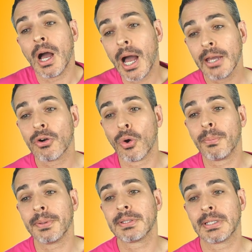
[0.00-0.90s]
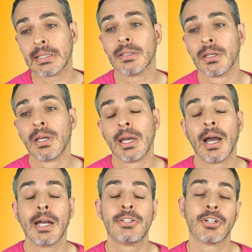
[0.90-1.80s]
I hope it can
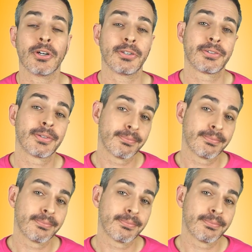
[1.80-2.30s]
adjust.